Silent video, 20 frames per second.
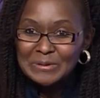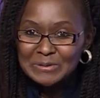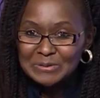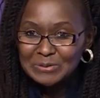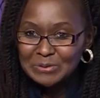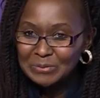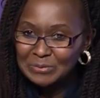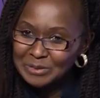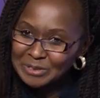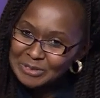
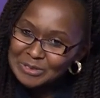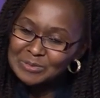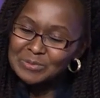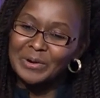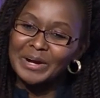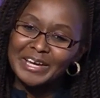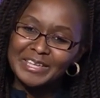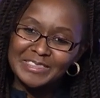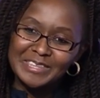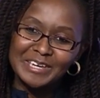So, which is
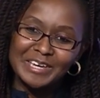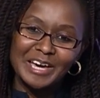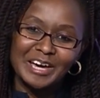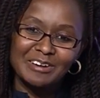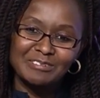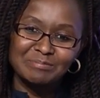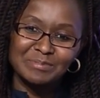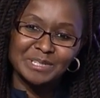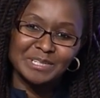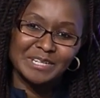why the
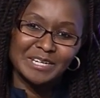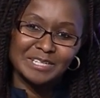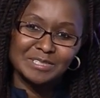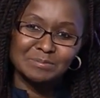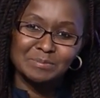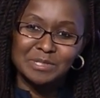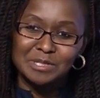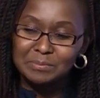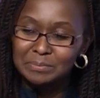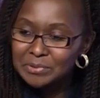government has
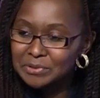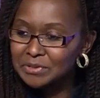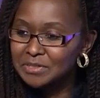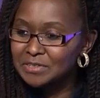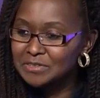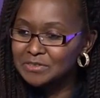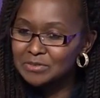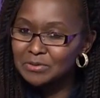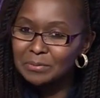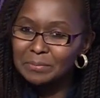been
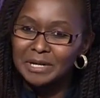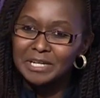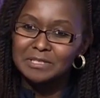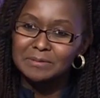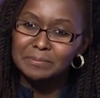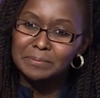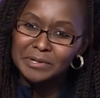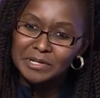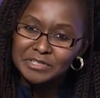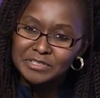putting so much
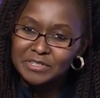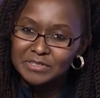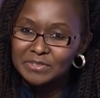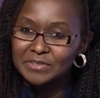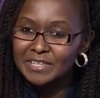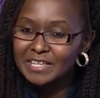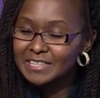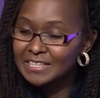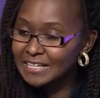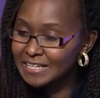pressure so
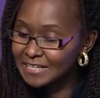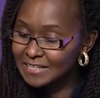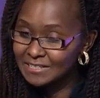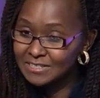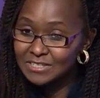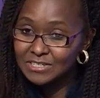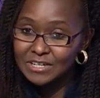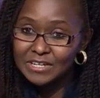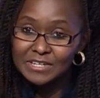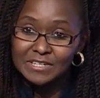that they can
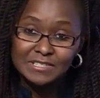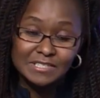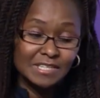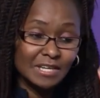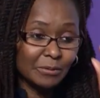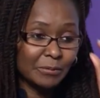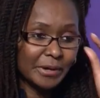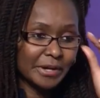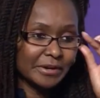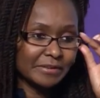change
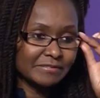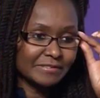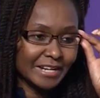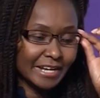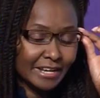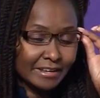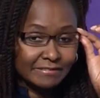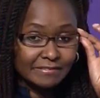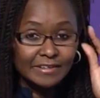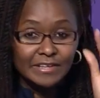their way of
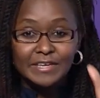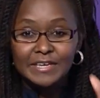life.